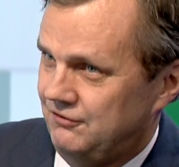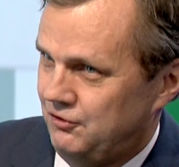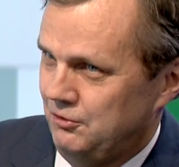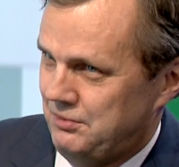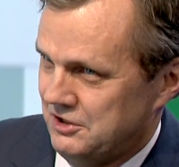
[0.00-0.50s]

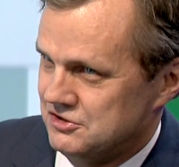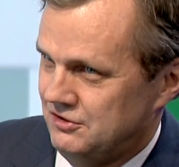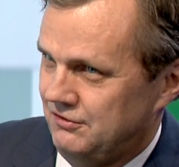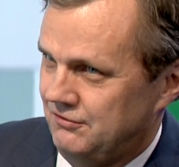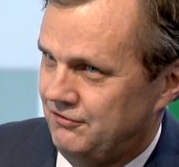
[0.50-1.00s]
full
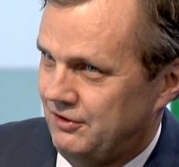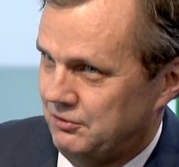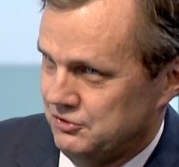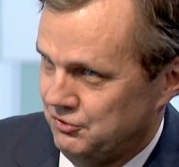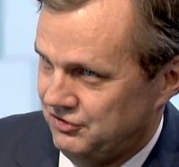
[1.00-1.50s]
picture from
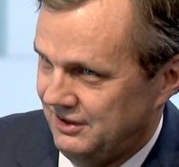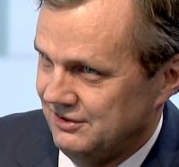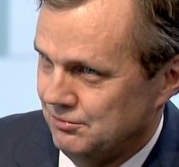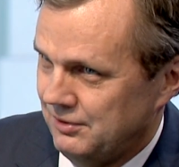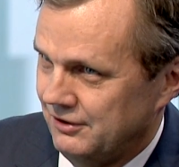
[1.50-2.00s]
what you're
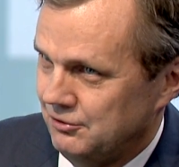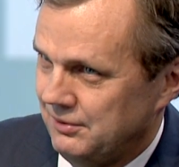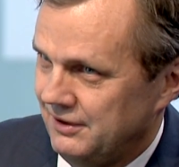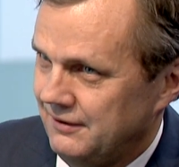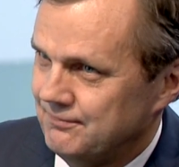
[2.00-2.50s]
saying, how you
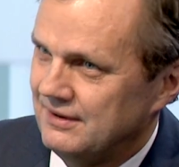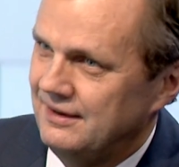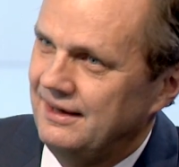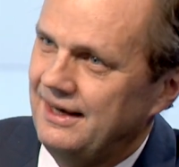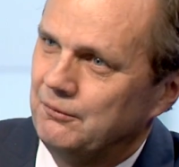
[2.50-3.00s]
play,
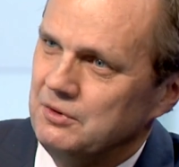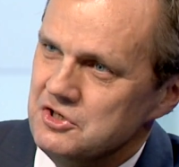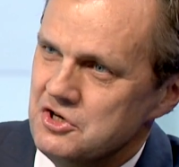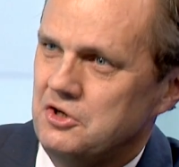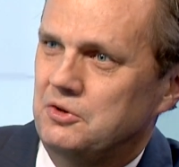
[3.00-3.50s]
and we
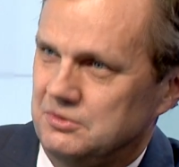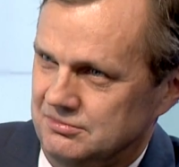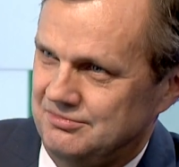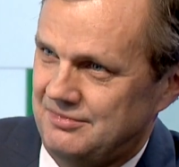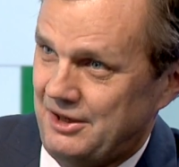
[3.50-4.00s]
know
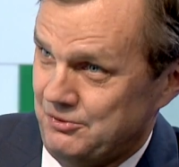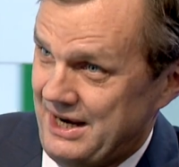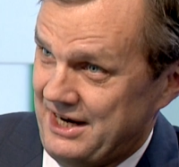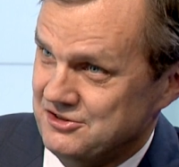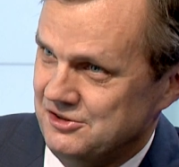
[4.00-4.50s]
how your
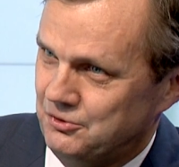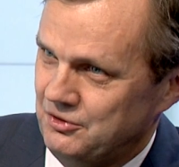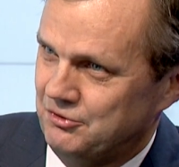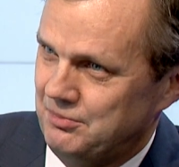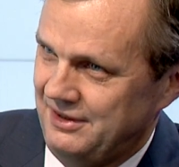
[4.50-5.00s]
actually
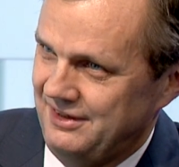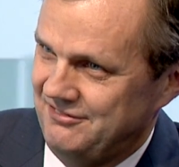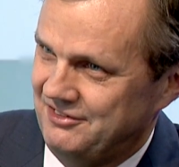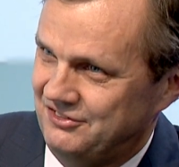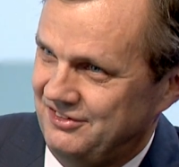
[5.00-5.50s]
risk
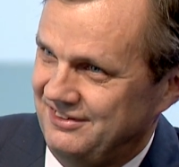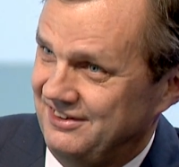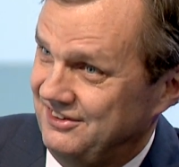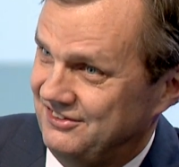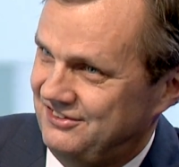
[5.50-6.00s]
behavior
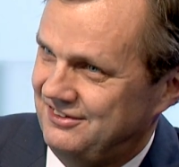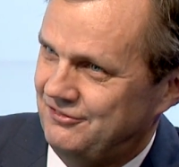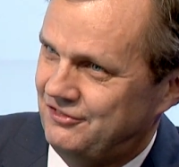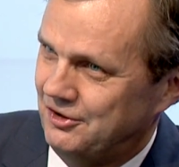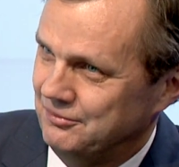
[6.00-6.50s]
is
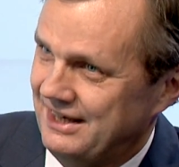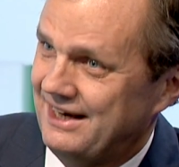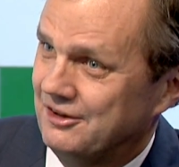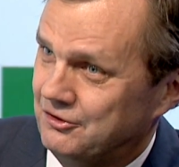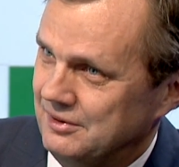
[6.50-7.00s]
from the
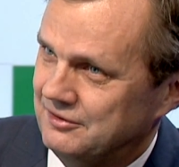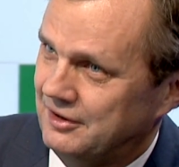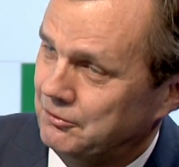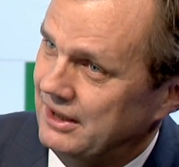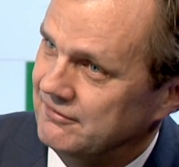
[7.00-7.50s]
algorithm
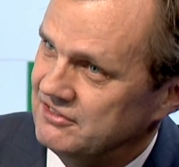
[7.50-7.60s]
that we have